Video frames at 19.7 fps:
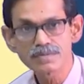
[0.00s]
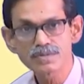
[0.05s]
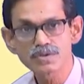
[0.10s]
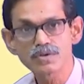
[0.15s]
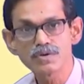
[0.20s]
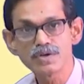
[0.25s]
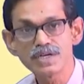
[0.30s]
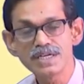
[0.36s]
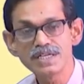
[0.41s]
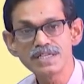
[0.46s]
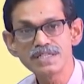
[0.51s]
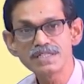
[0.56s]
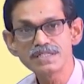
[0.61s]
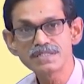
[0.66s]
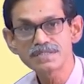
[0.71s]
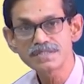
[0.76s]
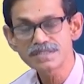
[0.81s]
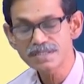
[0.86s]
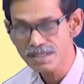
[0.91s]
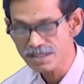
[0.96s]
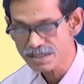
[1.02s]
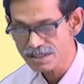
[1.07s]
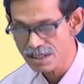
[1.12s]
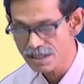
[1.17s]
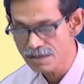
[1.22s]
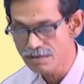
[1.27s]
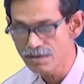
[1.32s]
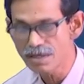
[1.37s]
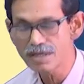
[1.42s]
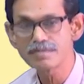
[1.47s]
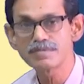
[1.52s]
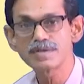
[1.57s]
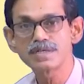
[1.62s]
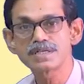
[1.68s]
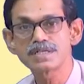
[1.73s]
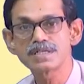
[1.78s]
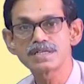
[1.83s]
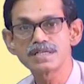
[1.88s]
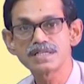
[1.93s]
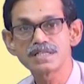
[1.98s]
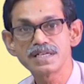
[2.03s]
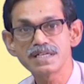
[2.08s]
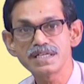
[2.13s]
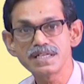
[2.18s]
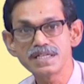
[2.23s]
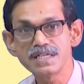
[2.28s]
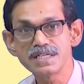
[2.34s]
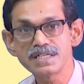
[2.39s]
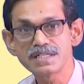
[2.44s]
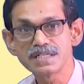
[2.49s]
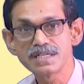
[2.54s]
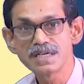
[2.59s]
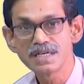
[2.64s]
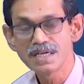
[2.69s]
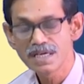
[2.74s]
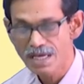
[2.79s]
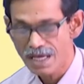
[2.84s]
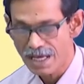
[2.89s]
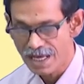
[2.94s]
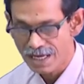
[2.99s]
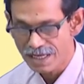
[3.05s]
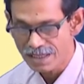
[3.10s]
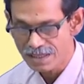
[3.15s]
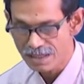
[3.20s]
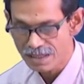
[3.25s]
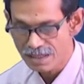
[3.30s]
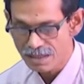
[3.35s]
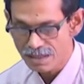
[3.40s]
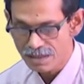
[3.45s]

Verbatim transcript: So, intracellular material they eat and